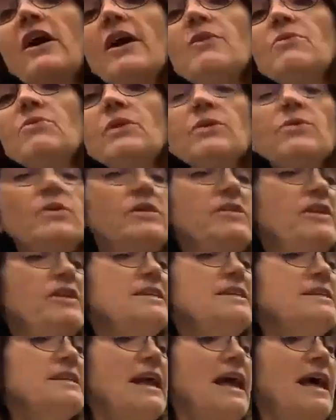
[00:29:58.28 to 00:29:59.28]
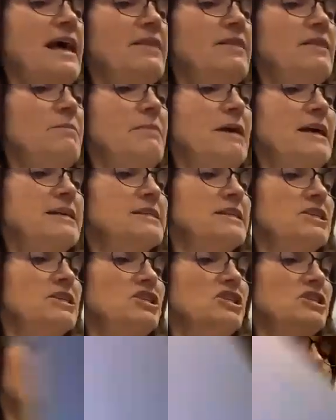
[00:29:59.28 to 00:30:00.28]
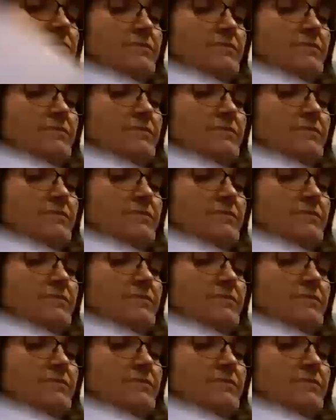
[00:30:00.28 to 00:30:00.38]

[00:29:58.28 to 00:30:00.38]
artwork with this and the message.